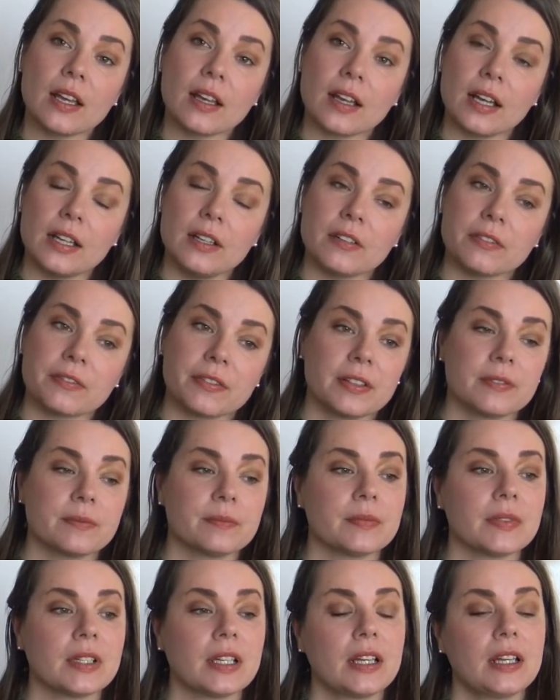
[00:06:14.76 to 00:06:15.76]
kind of
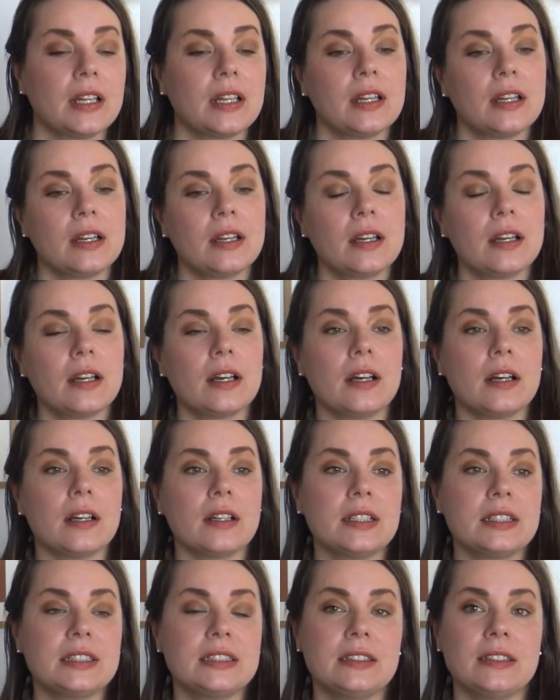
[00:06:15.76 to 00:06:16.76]

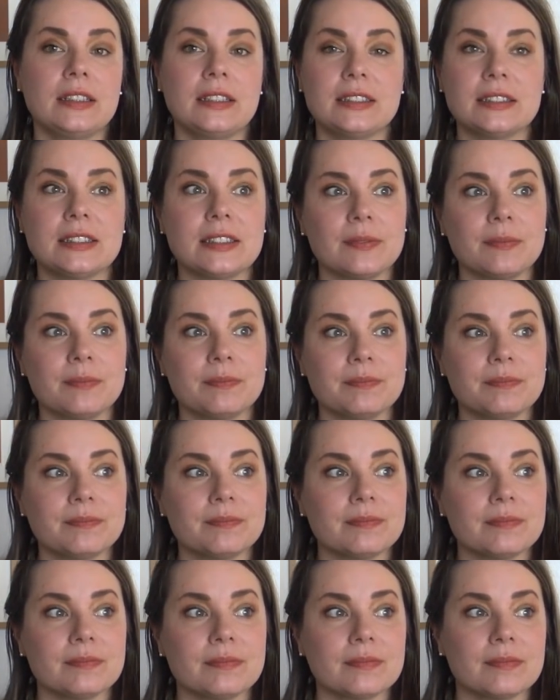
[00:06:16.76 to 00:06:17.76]
it's
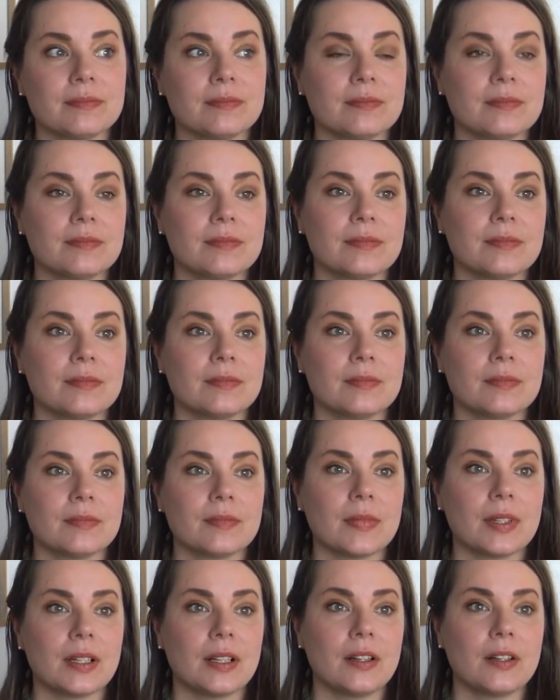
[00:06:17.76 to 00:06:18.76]

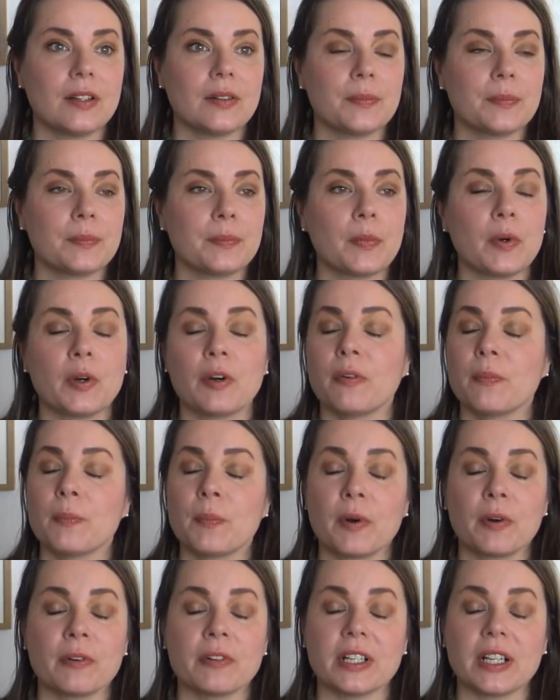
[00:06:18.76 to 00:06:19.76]

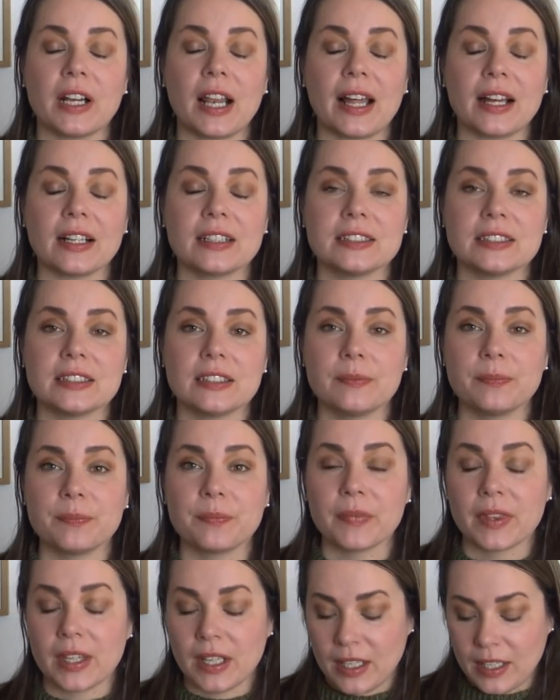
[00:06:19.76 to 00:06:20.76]
more relaxed
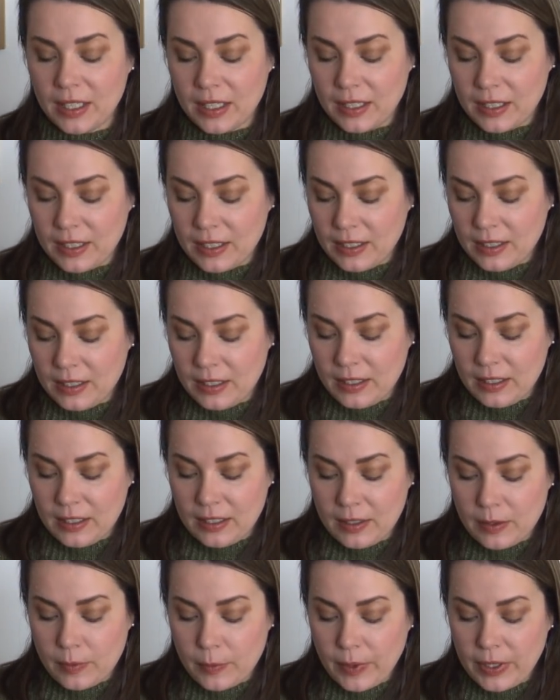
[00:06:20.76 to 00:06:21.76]

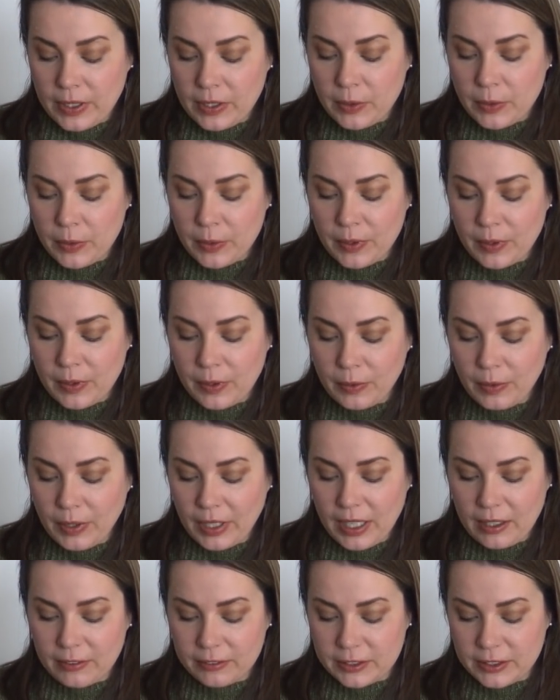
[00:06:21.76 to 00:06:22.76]
when you
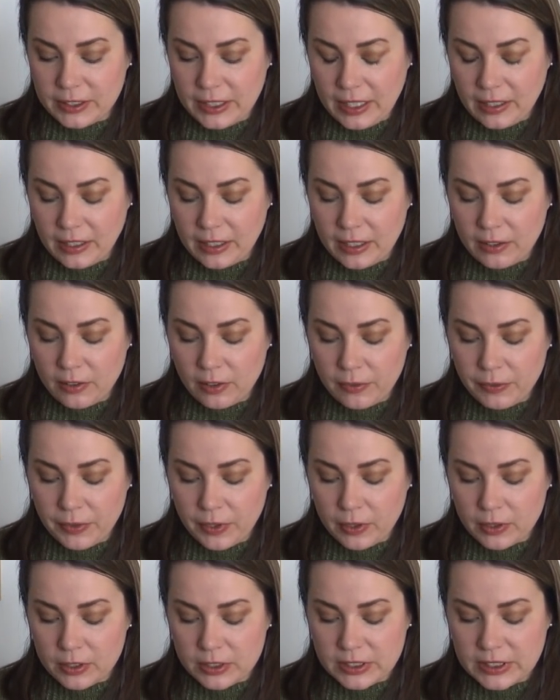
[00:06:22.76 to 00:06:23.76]
only have to take care of
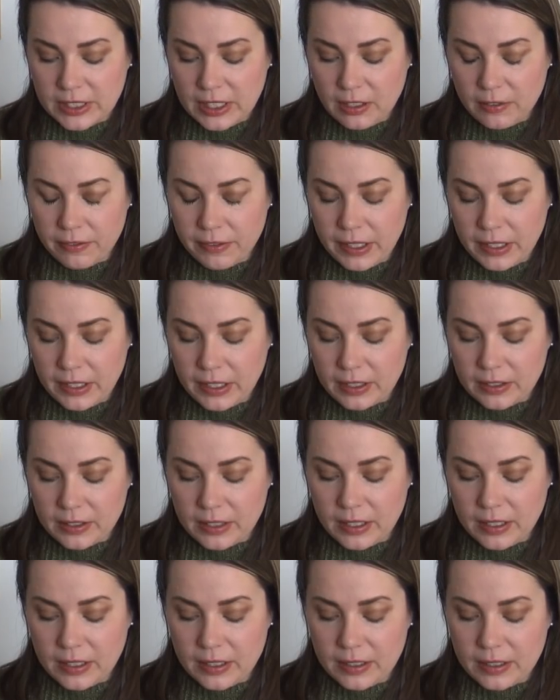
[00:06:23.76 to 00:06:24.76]
yourself and
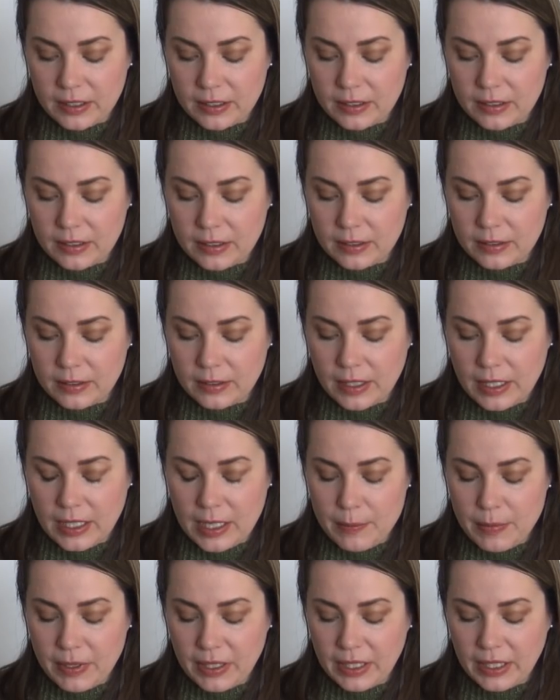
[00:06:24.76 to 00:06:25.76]
not
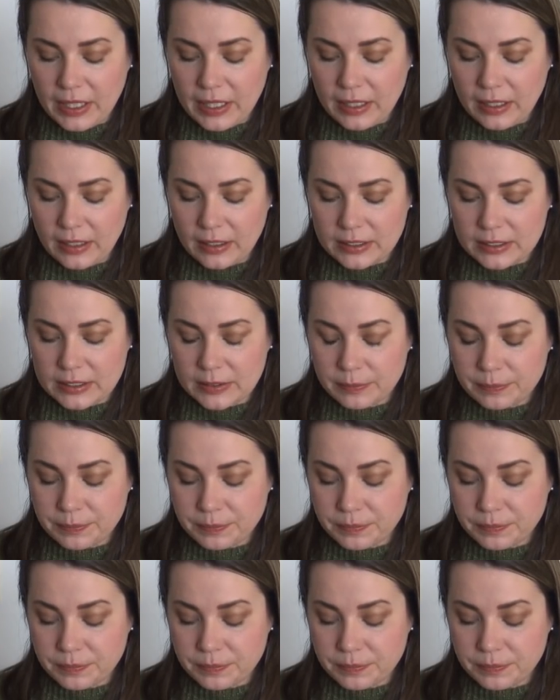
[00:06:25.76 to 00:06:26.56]
anybody else.